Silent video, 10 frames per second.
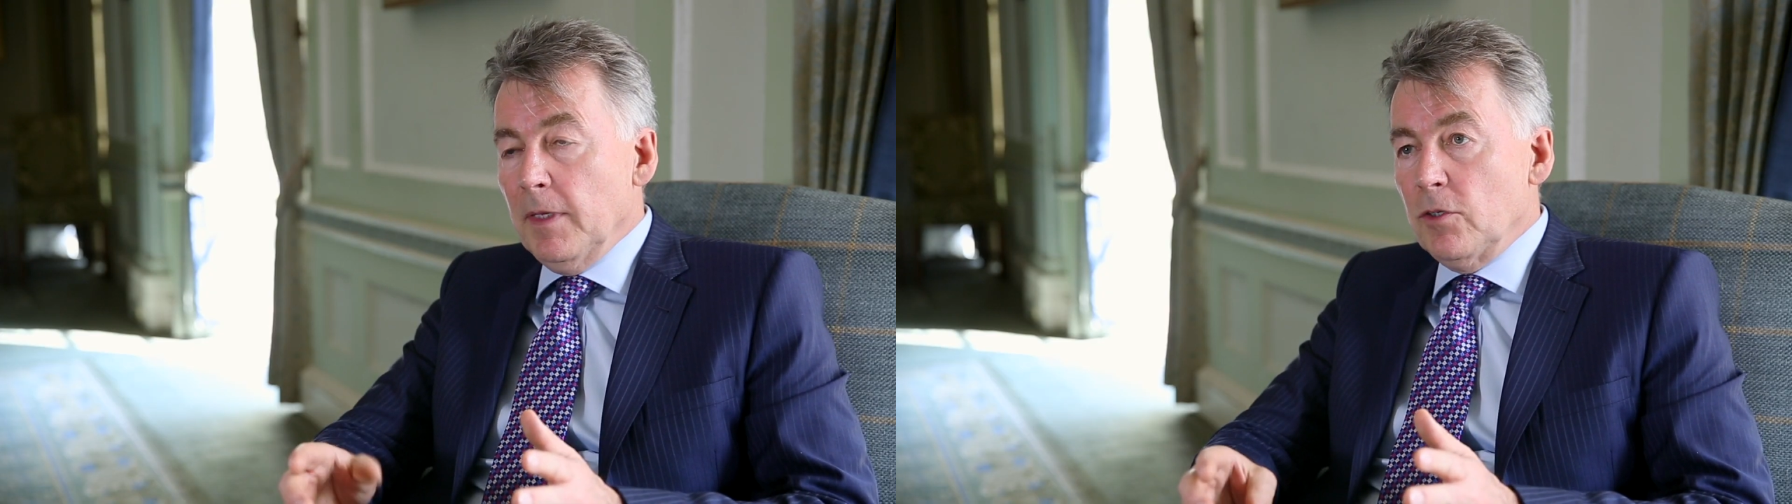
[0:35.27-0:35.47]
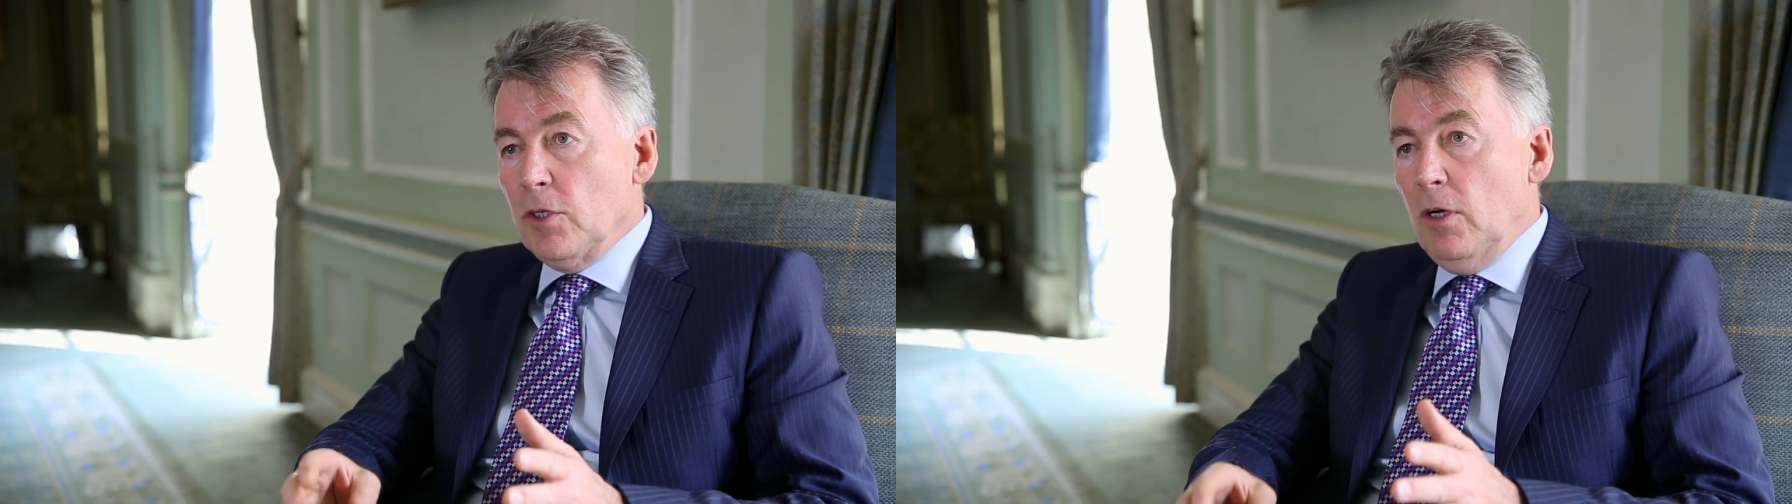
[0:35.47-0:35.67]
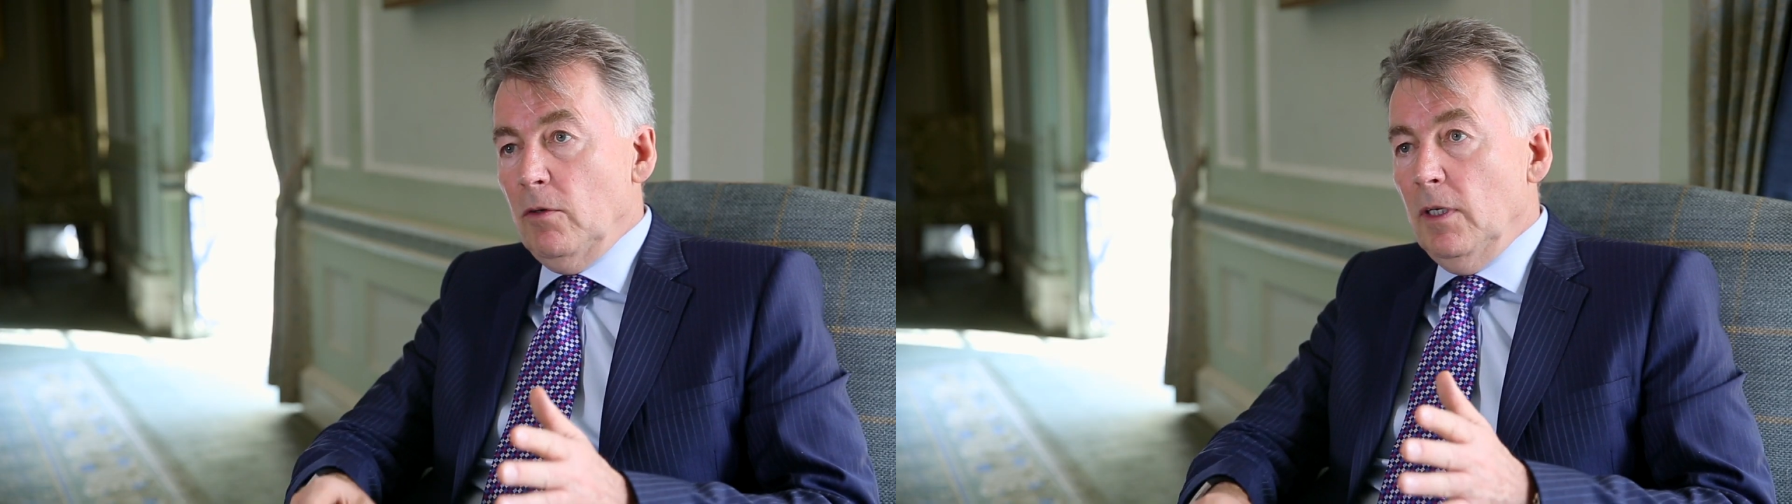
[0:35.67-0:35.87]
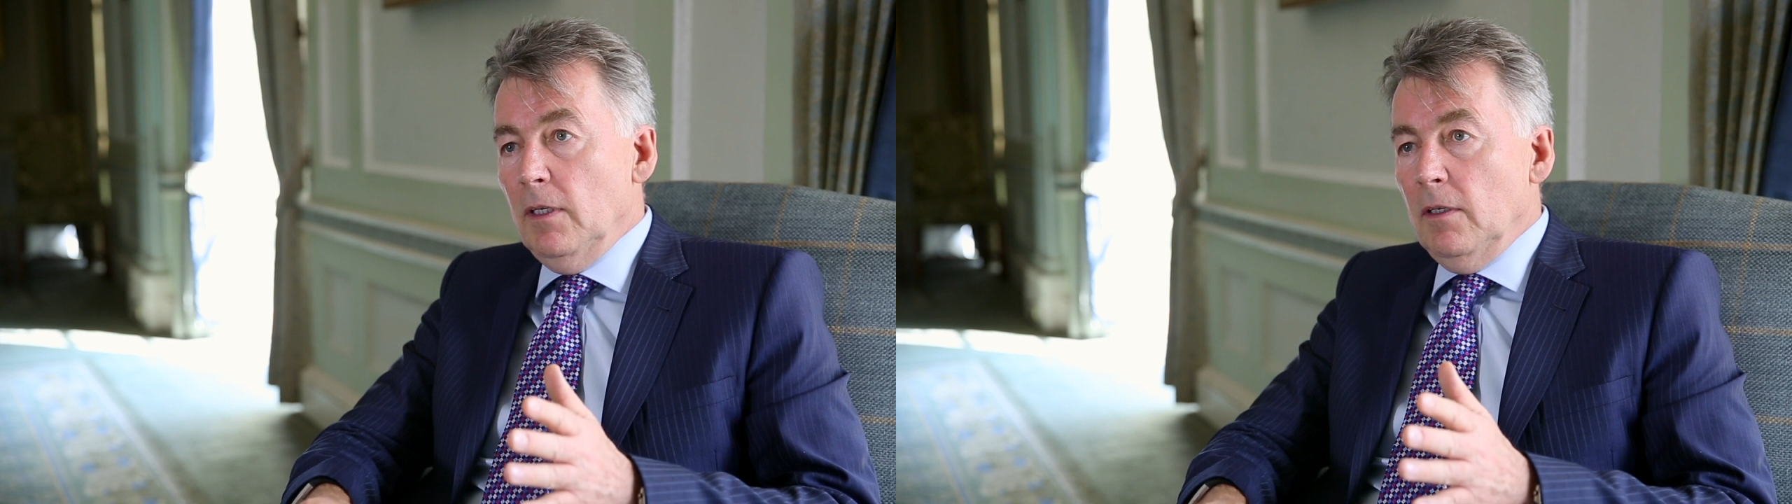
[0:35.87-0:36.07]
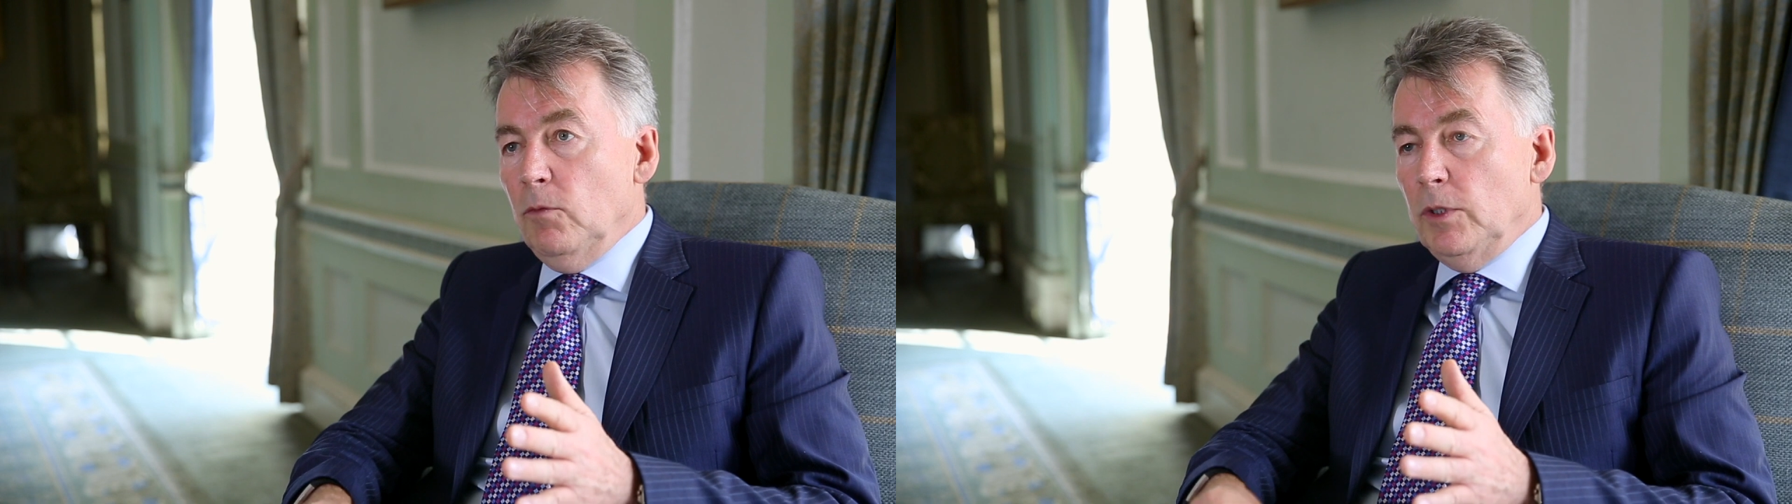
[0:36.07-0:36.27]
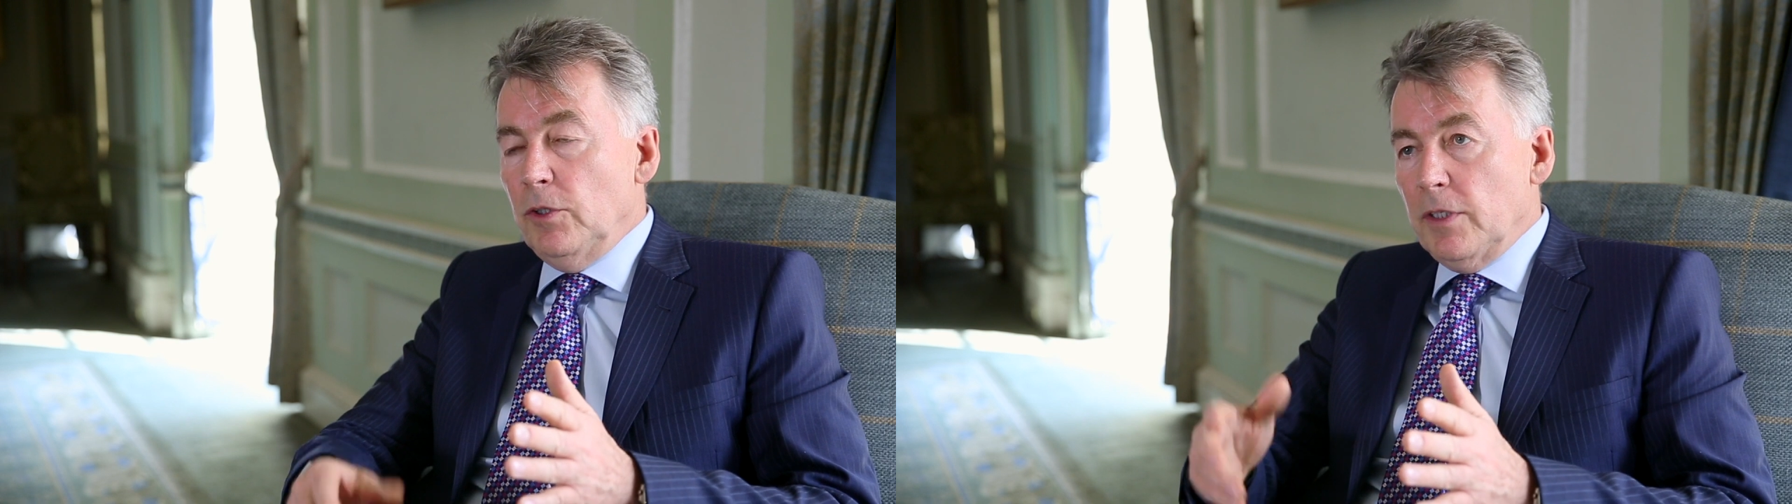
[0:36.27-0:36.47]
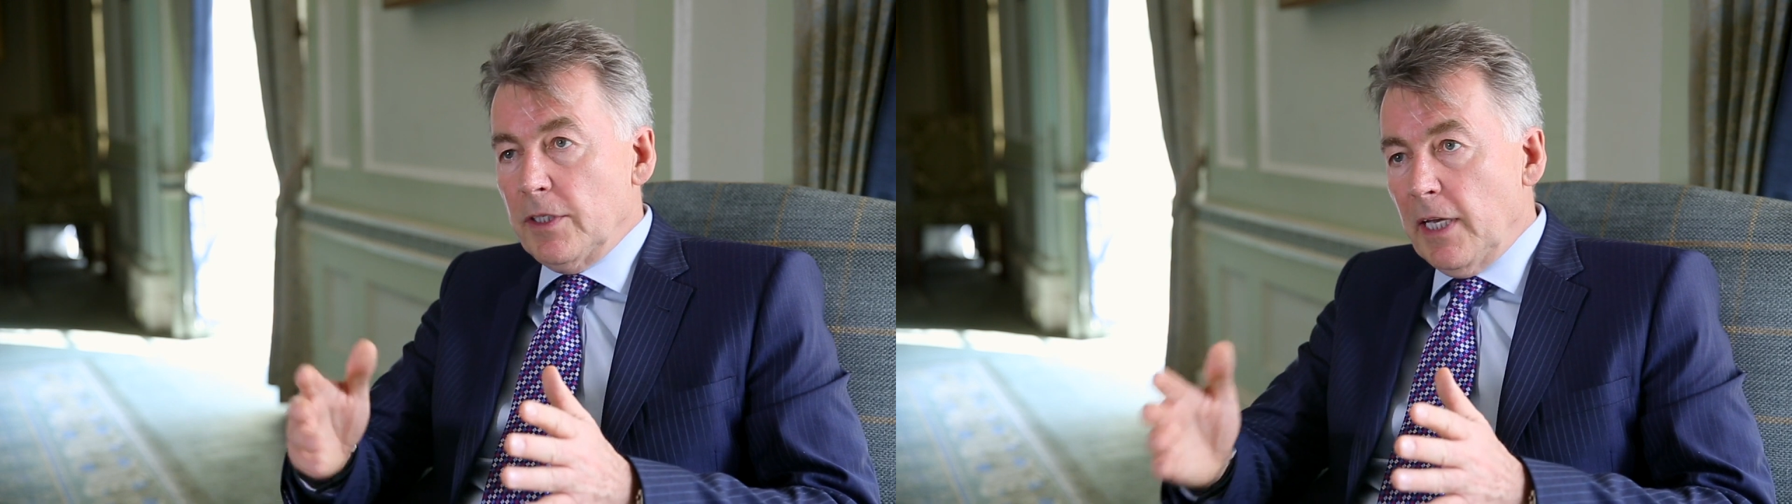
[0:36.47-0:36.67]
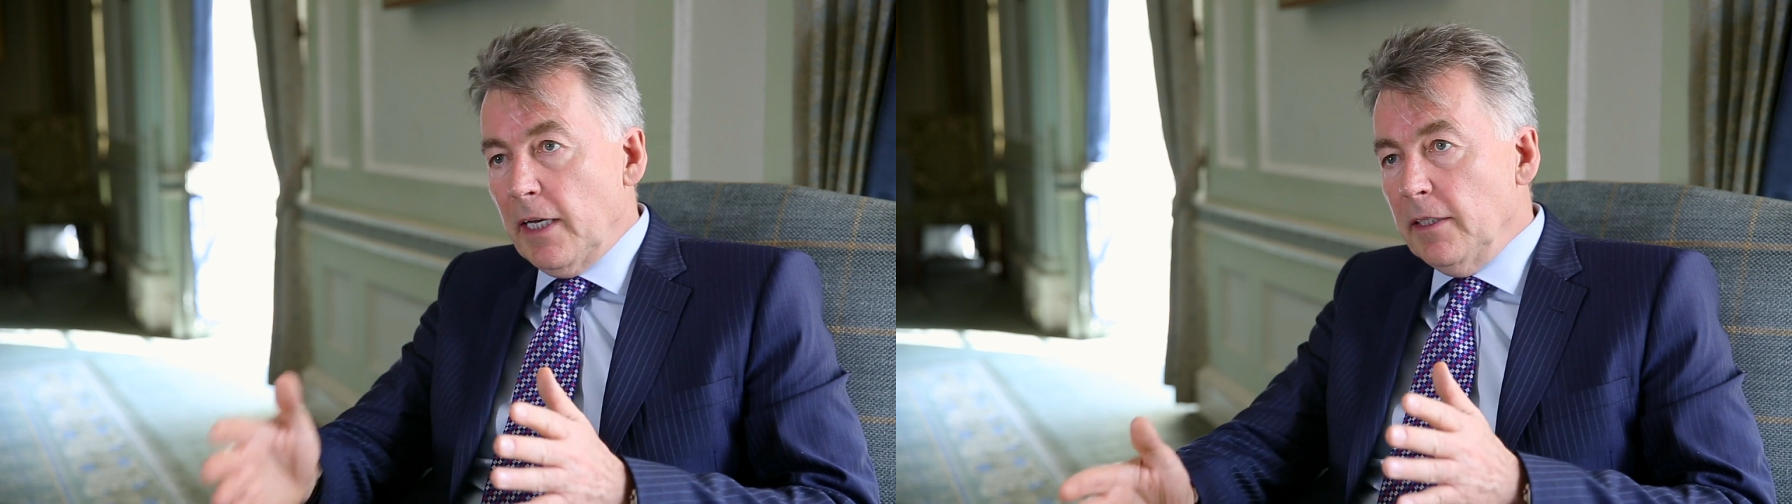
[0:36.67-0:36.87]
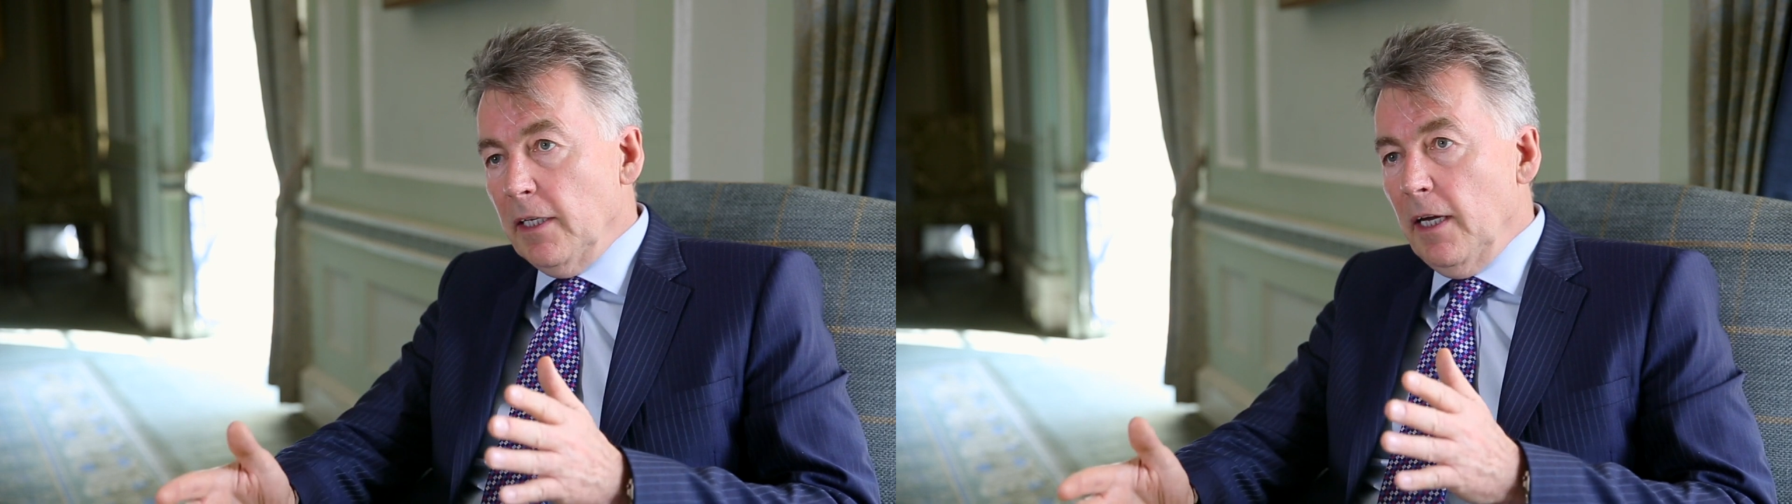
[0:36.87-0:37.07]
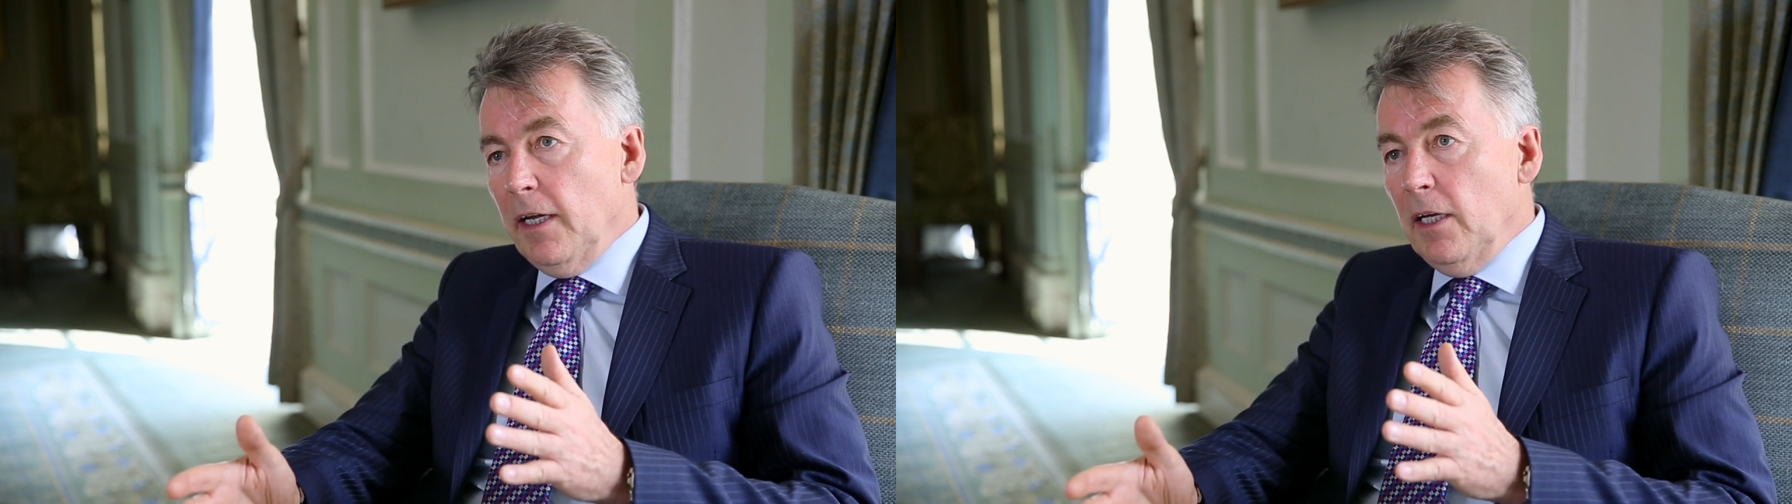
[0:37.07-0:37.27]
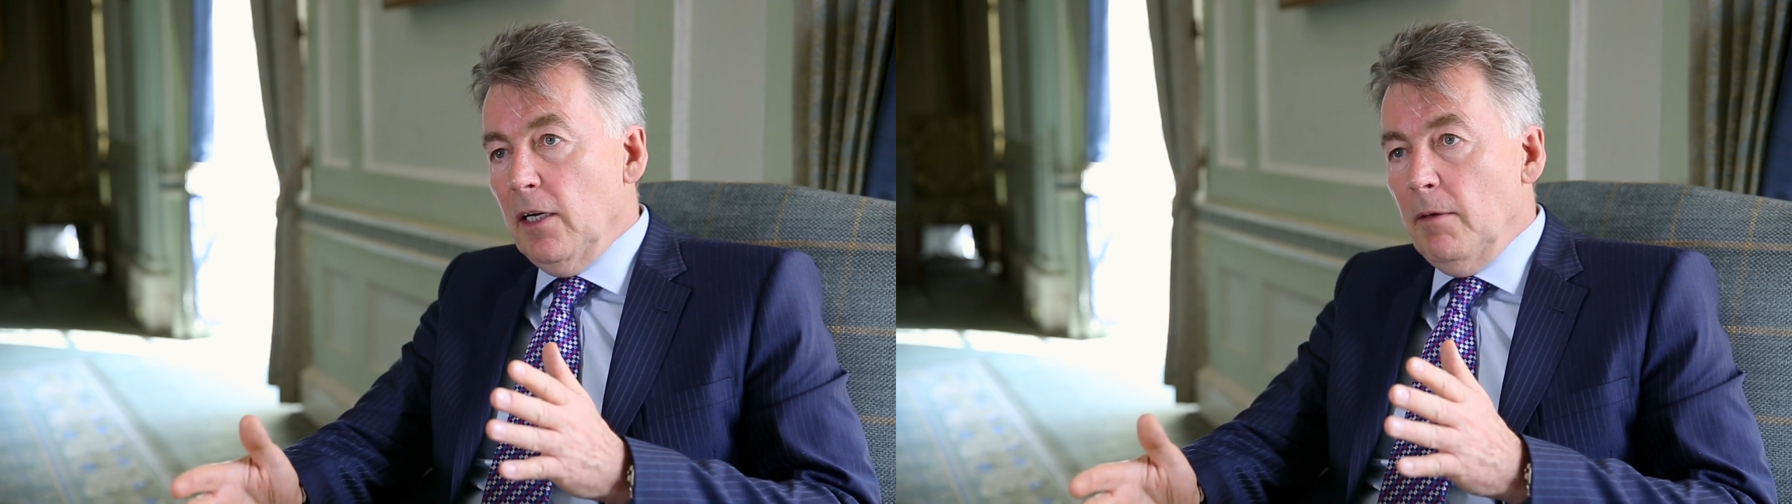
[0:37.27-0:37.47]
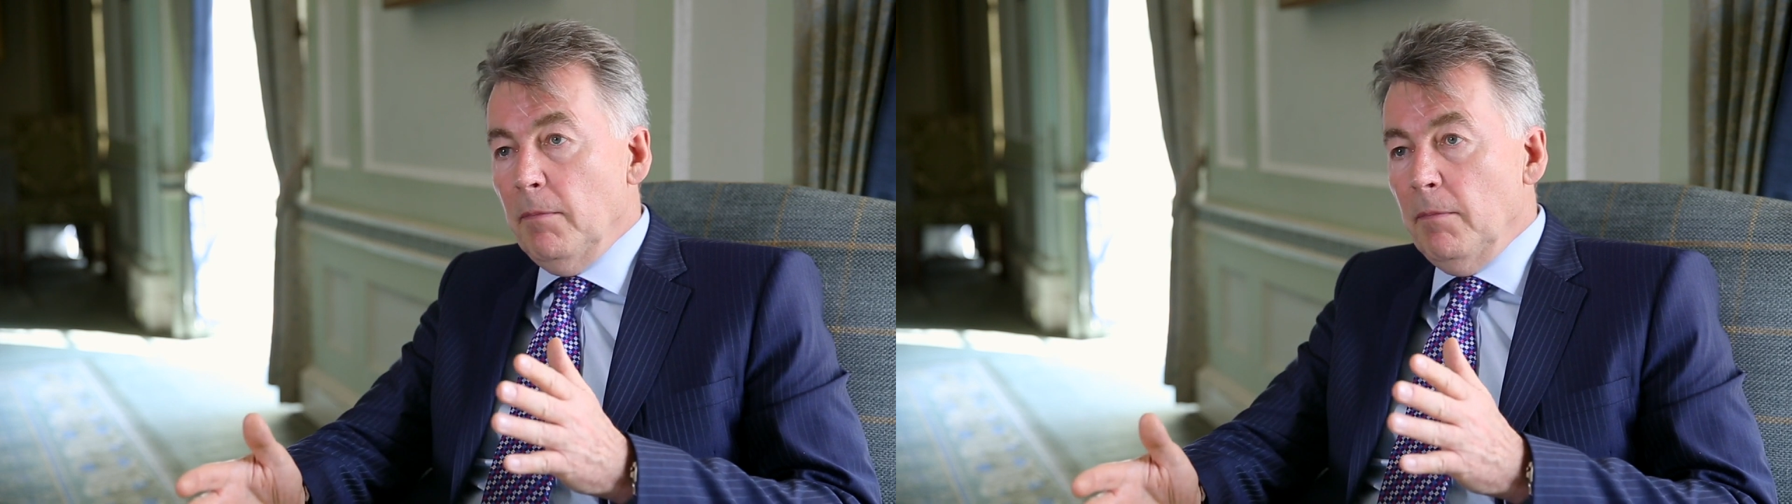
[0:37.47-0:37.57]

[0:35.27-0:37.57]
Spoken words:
So we do the second eye